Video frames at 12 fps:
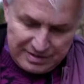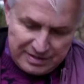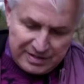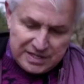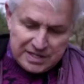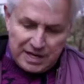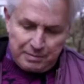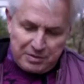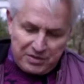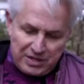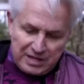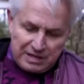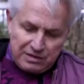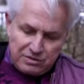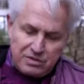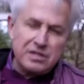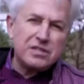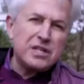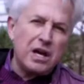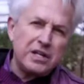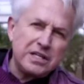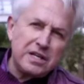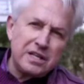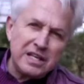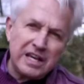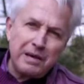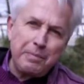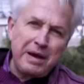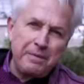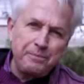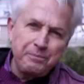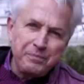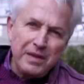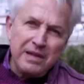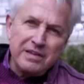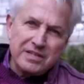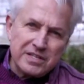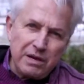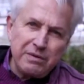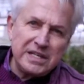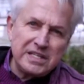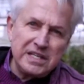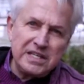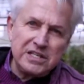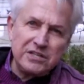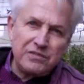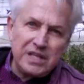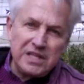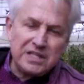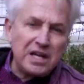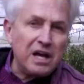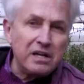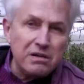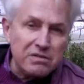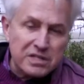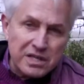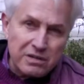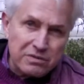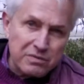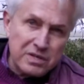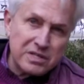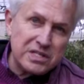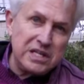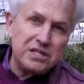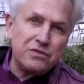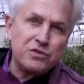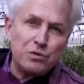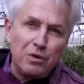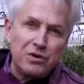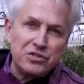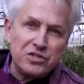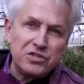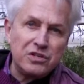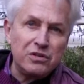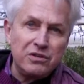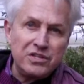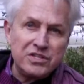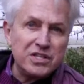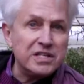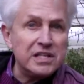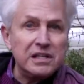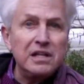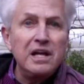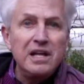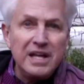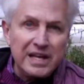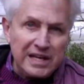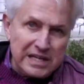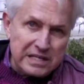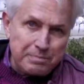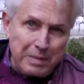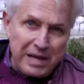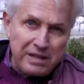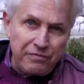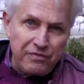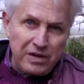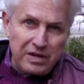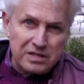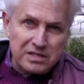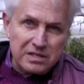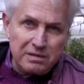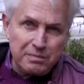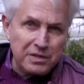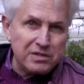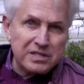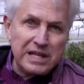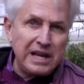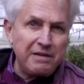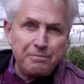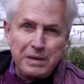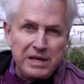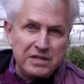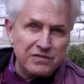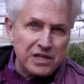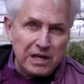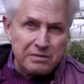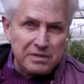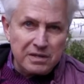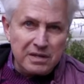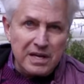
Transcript: this time of the year, you're starting to think about sowing seeds of these. I don't sow seeds of squashes and gourds until at least May the 1st, because they'll have plenty of time to